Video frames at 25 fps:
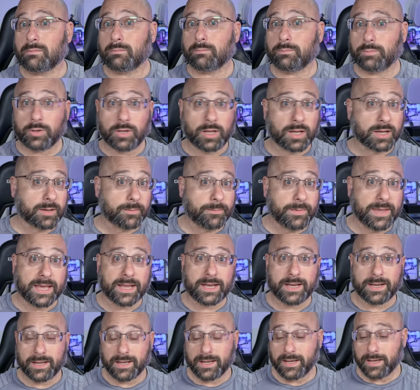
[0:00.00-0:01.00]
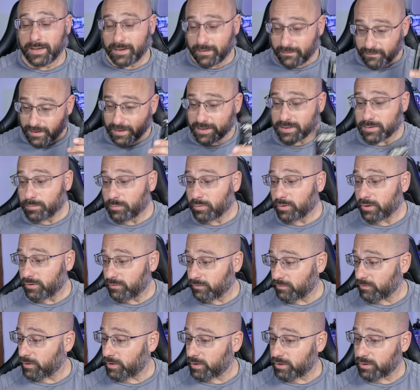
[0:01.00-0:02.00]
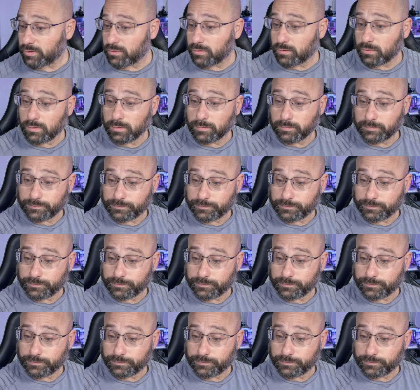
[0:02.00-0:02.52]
plug them in. And that's pretty freaking cool.